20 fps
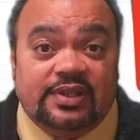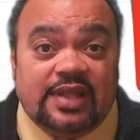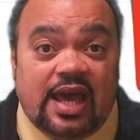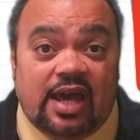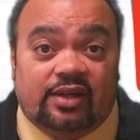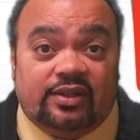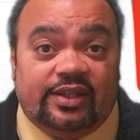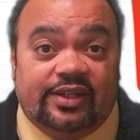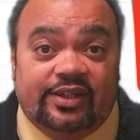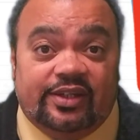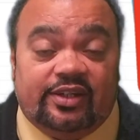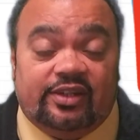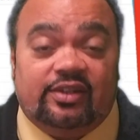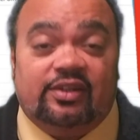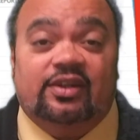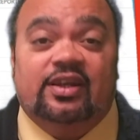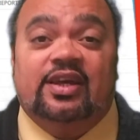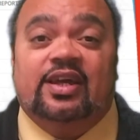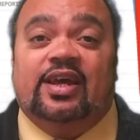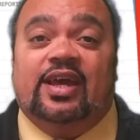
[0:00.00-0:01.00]
out
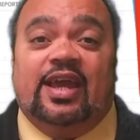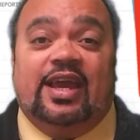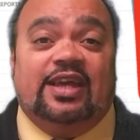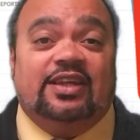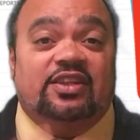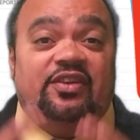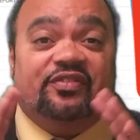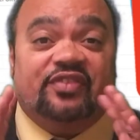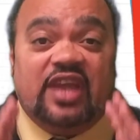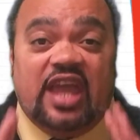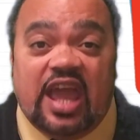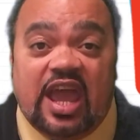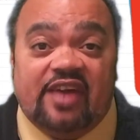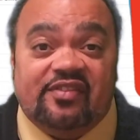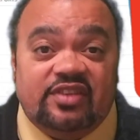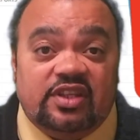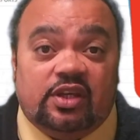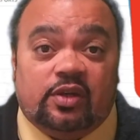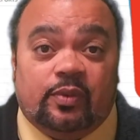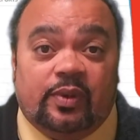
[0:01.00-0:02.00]
here, and if you
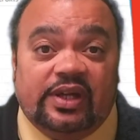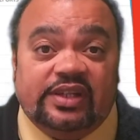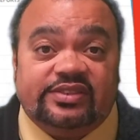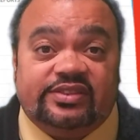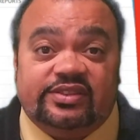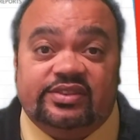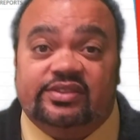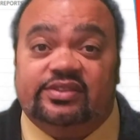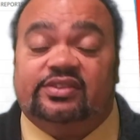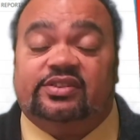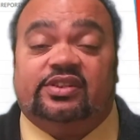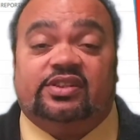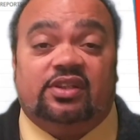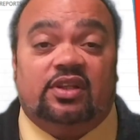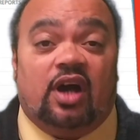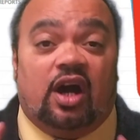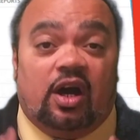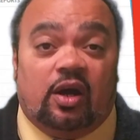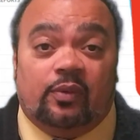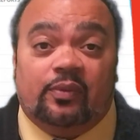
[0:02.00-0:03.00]
have any questions, you can
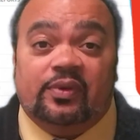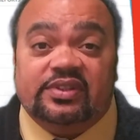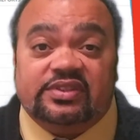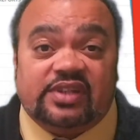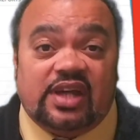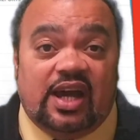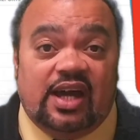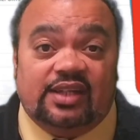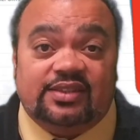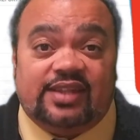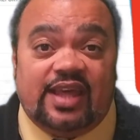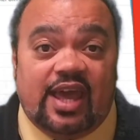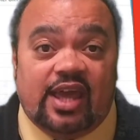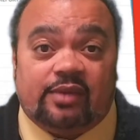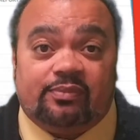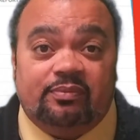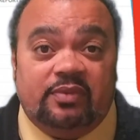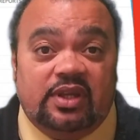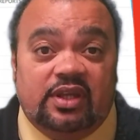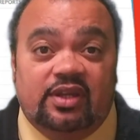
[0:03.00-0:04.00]
always
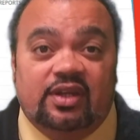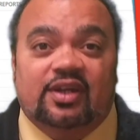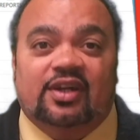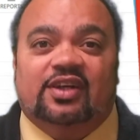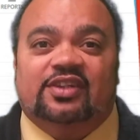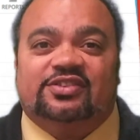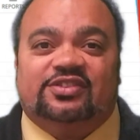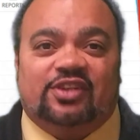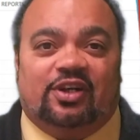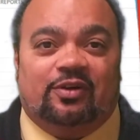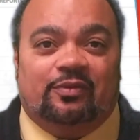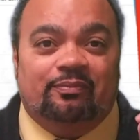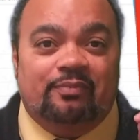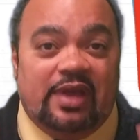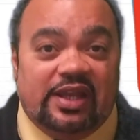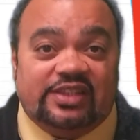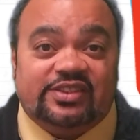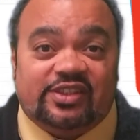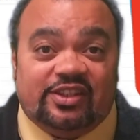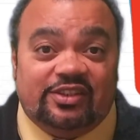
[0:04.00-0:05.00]
contact me. So
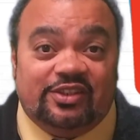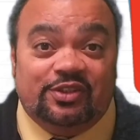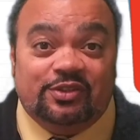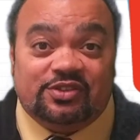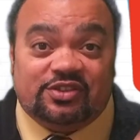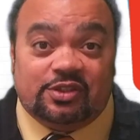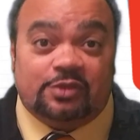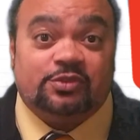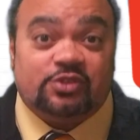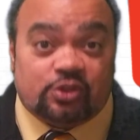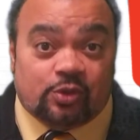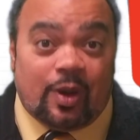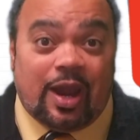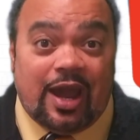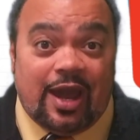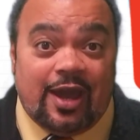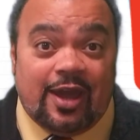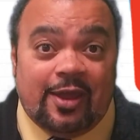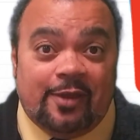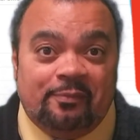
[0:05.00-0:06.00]
make sure you
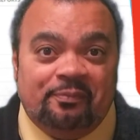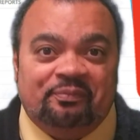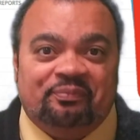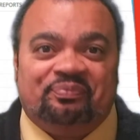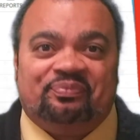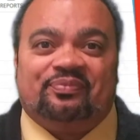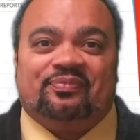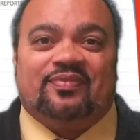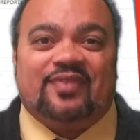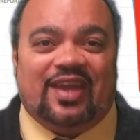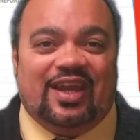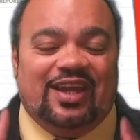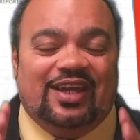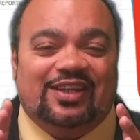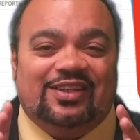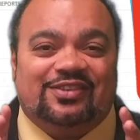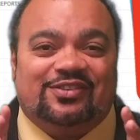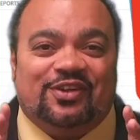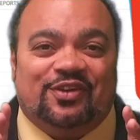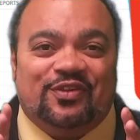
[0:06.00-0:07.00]
subscribe
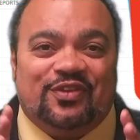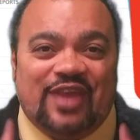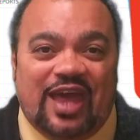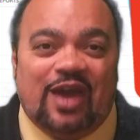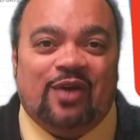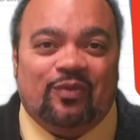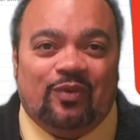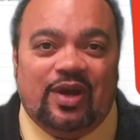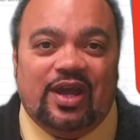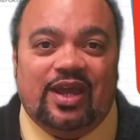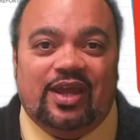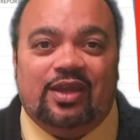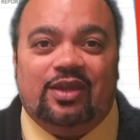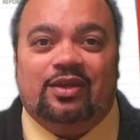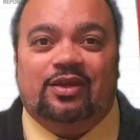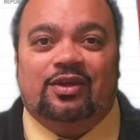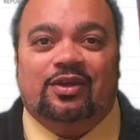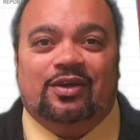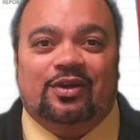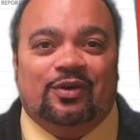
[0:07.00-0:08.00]
so that
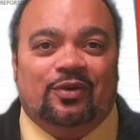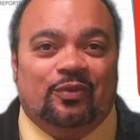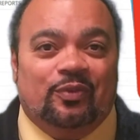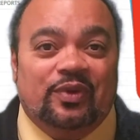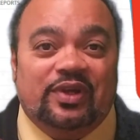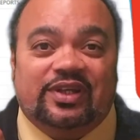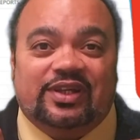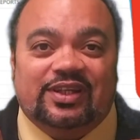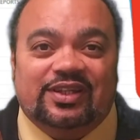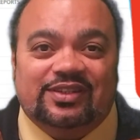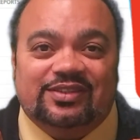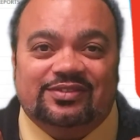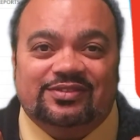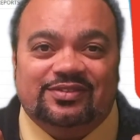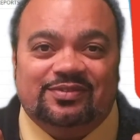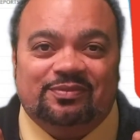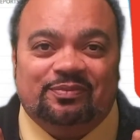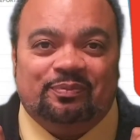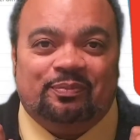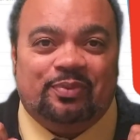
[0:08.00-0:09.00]
way we can
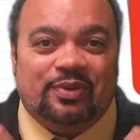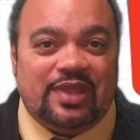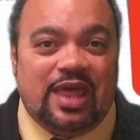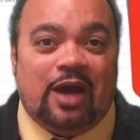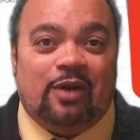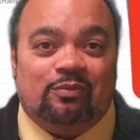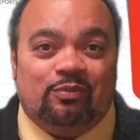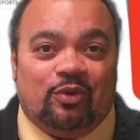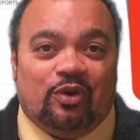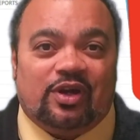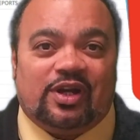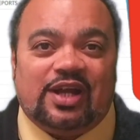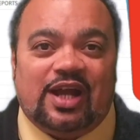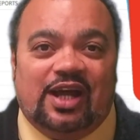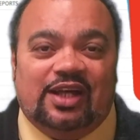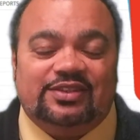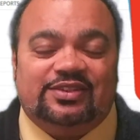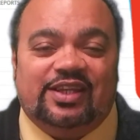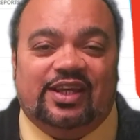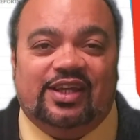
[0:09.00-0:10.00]
put out more
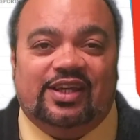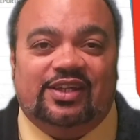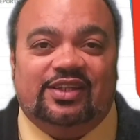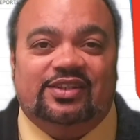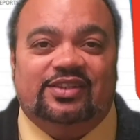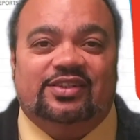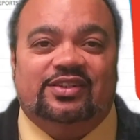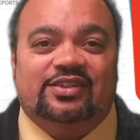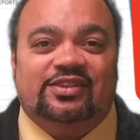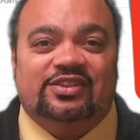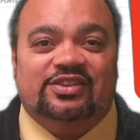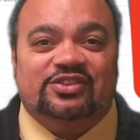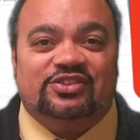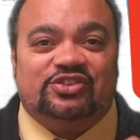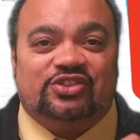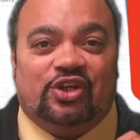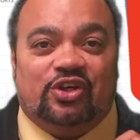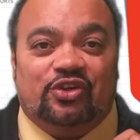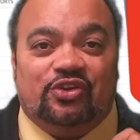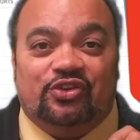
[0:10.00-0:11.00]
content
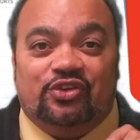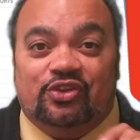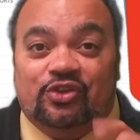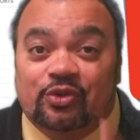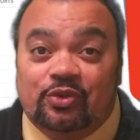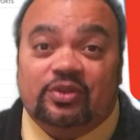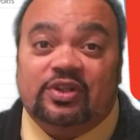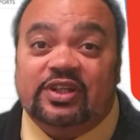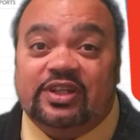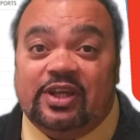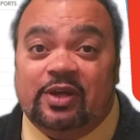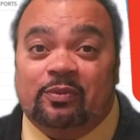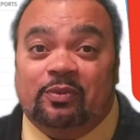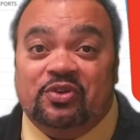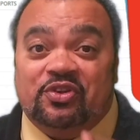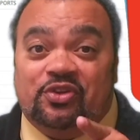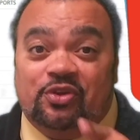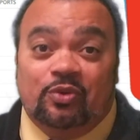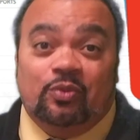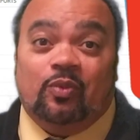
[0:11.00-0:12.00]
so you can get
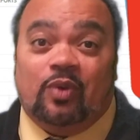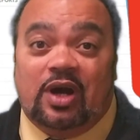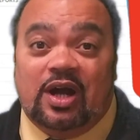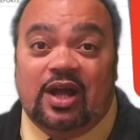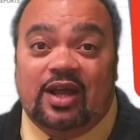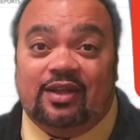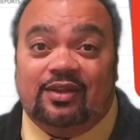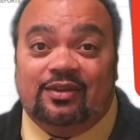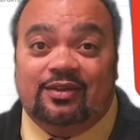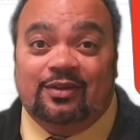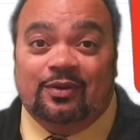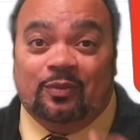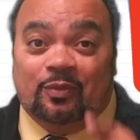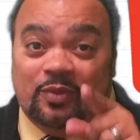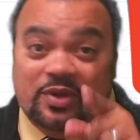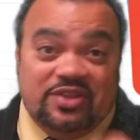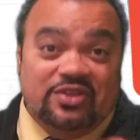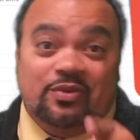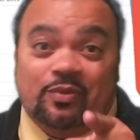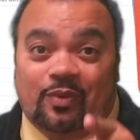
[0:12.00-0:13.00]
what you want
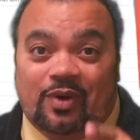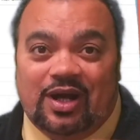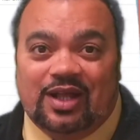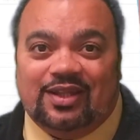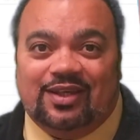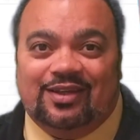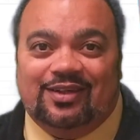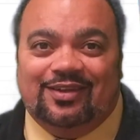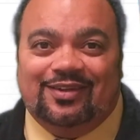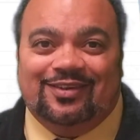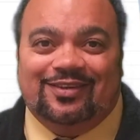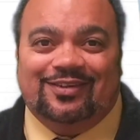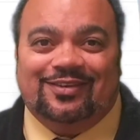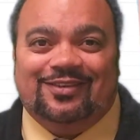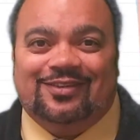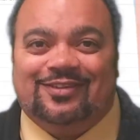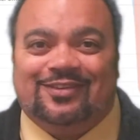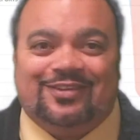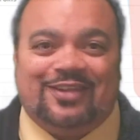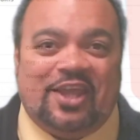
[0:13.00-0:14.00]
when you want it.
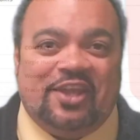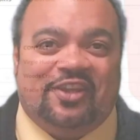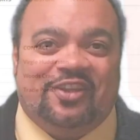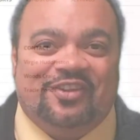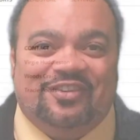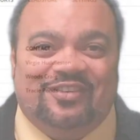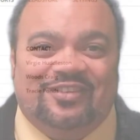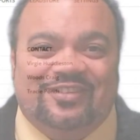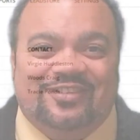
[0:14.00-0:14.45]
Thank you.